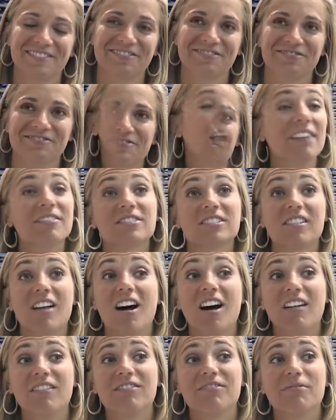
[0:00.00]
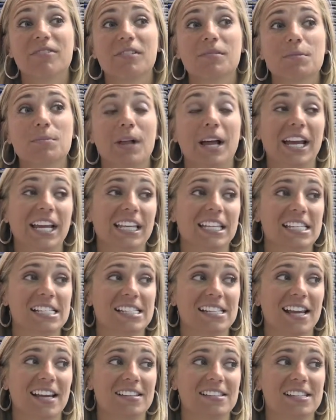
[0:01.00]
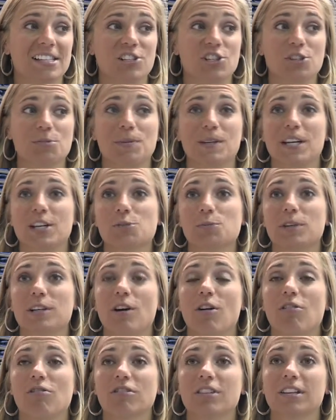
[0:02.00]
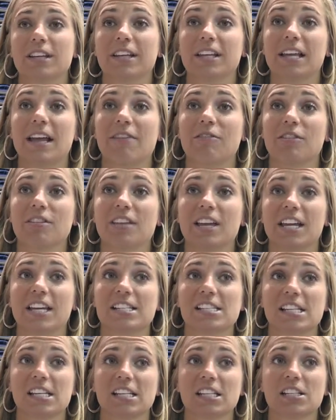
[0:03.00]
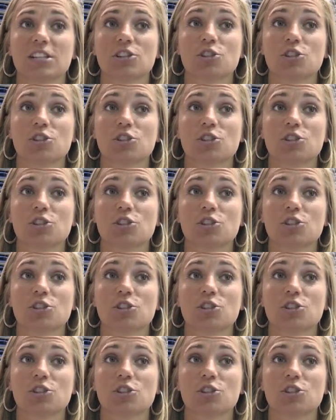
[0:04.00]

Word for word: Um, I've loved playing in the CAC just because we don't like everything isn't